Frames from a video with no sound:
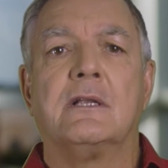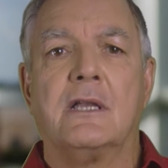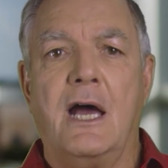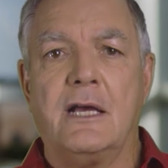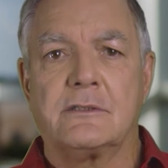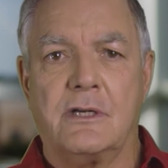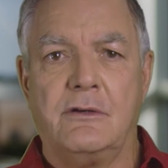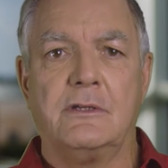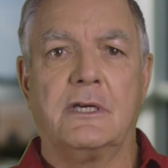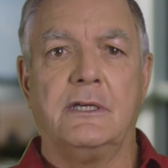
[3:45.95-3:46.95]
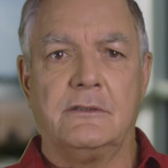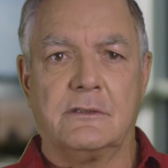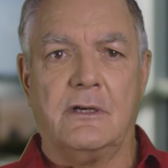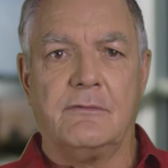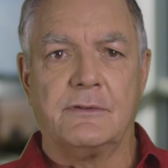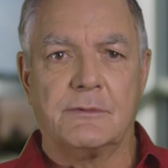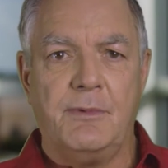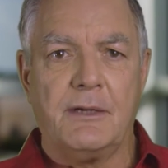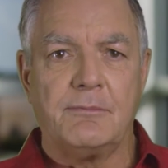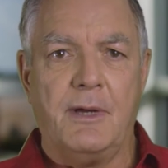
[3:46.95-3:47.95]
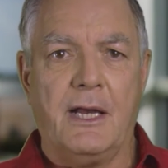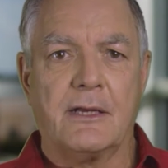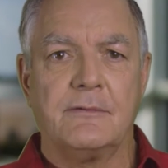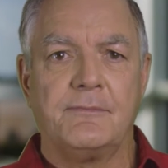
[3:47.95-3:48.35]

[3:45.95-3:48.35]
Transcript: That's how you get your self-respect back.